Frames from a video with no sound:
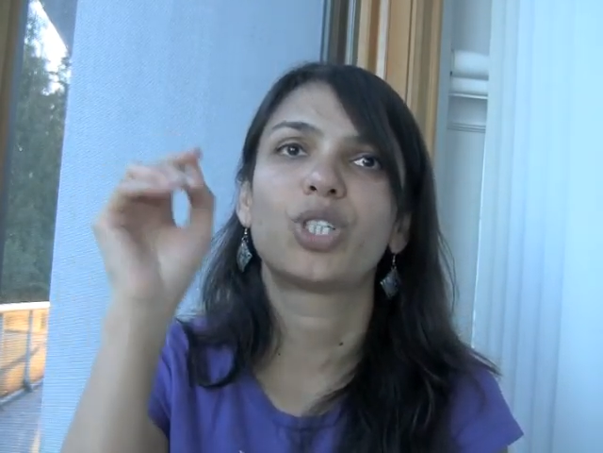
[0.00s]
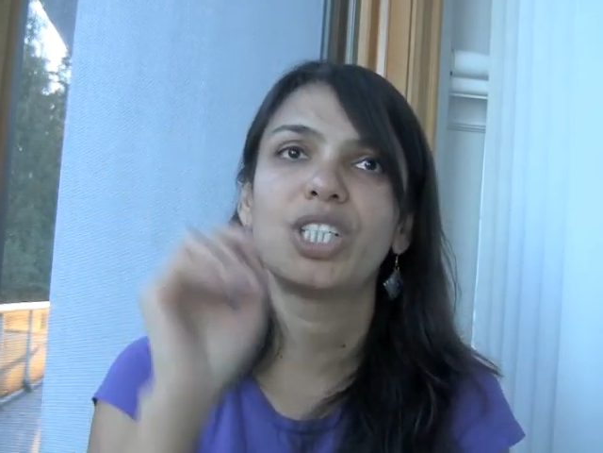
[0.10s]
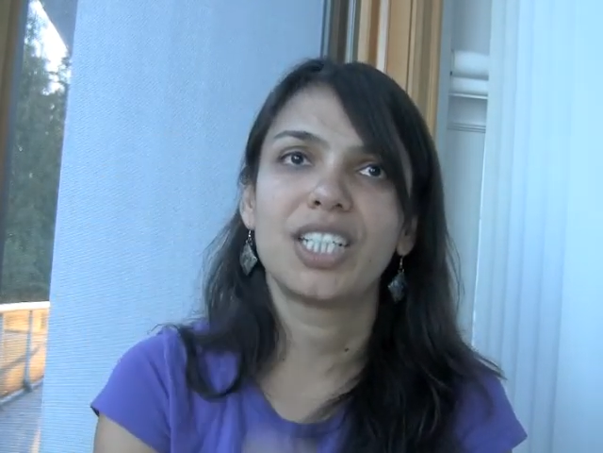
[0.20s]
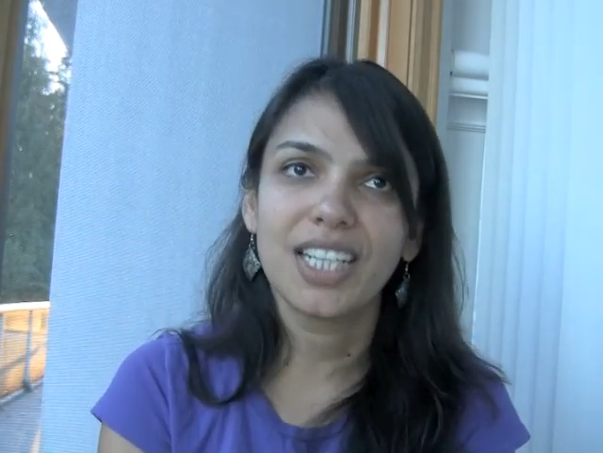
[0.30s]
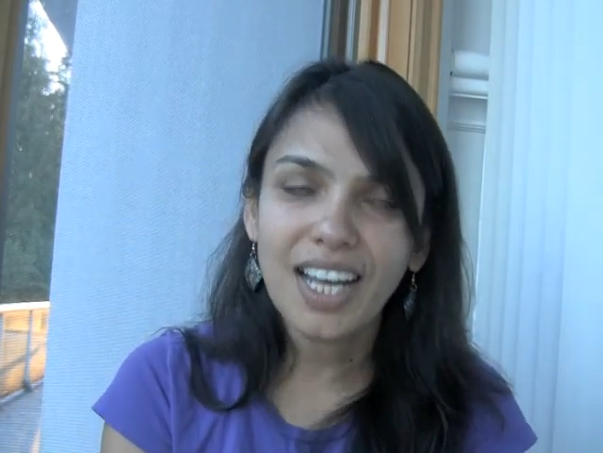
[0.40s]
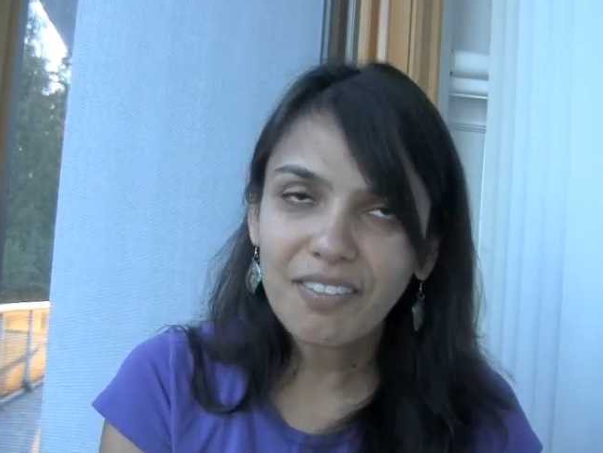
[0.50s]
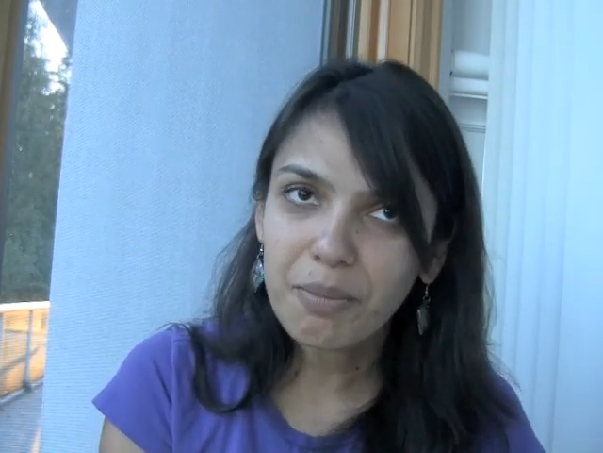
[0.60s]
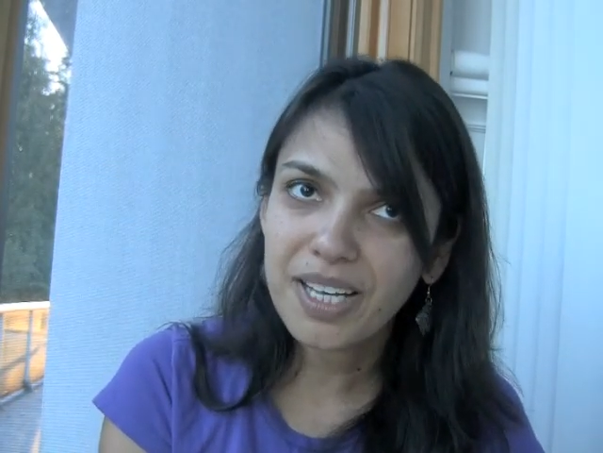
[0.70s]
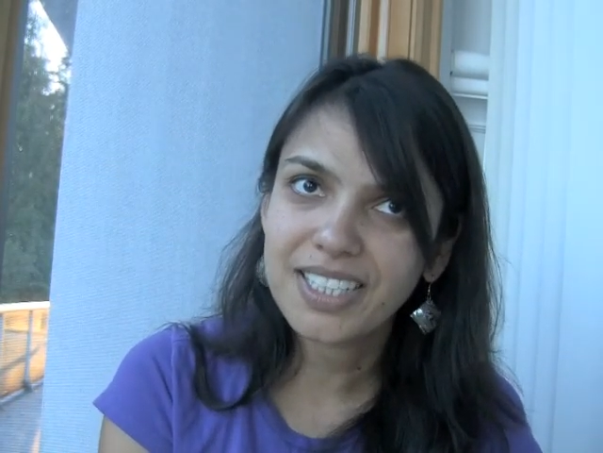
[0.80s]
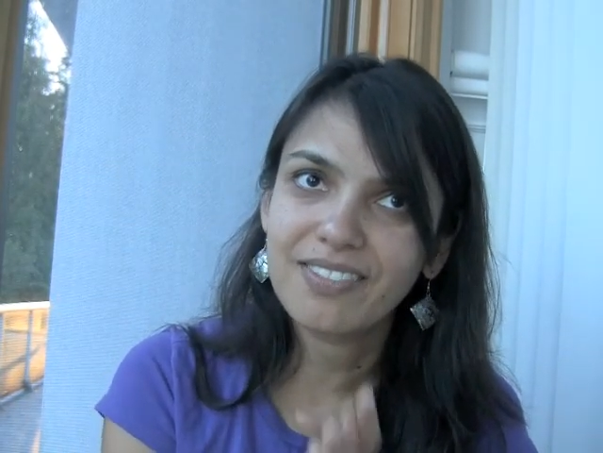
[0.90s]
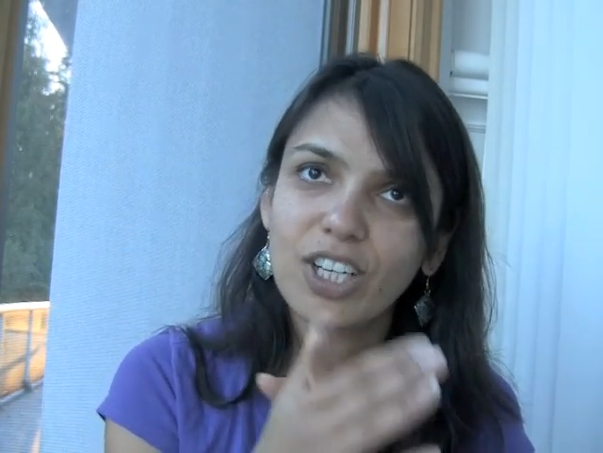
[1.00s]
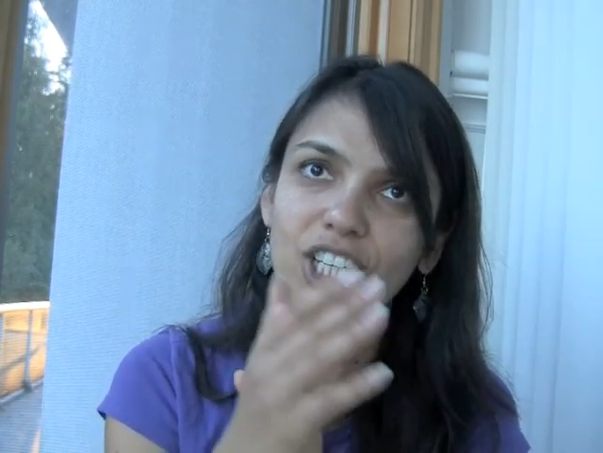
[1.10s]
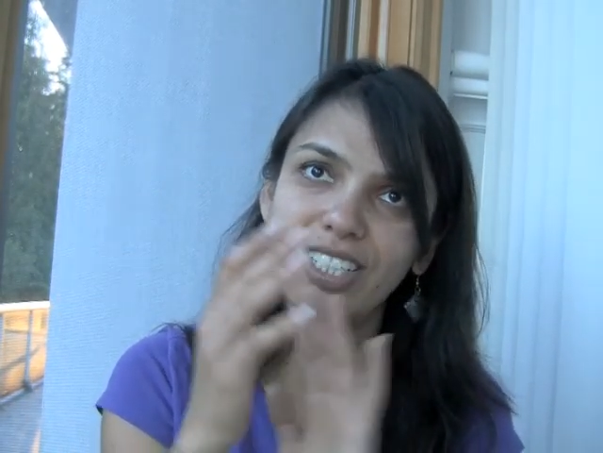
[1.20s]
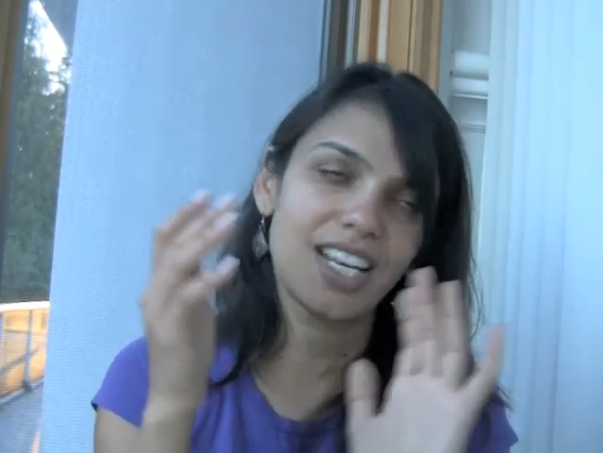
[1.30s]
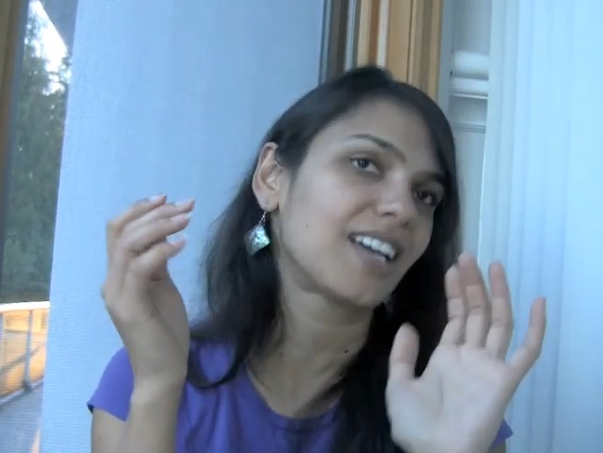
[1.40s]
she didn't have a massive
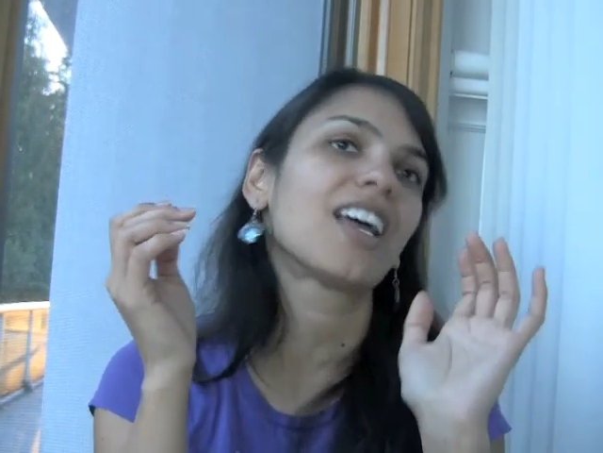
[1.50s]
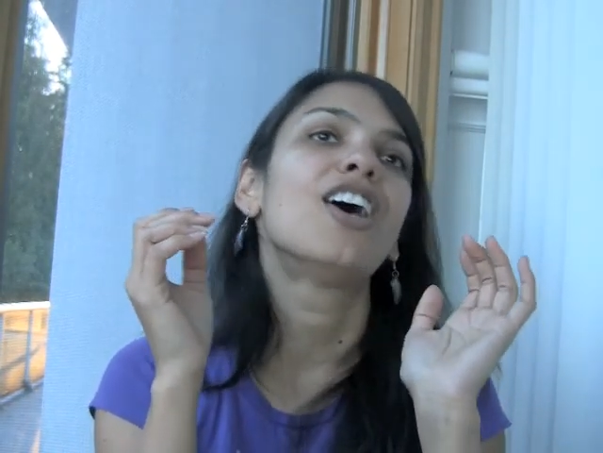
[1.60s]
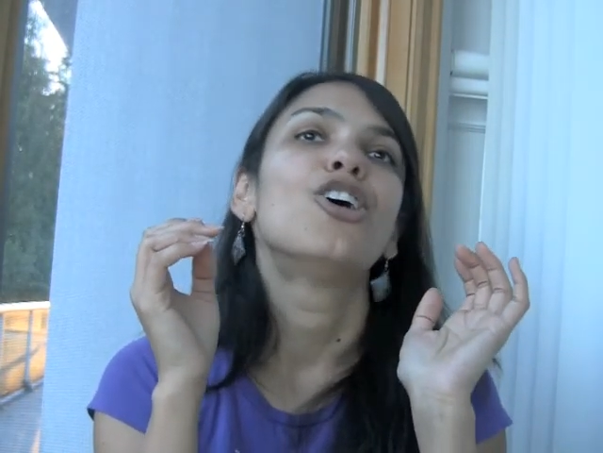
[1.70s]
heart attack,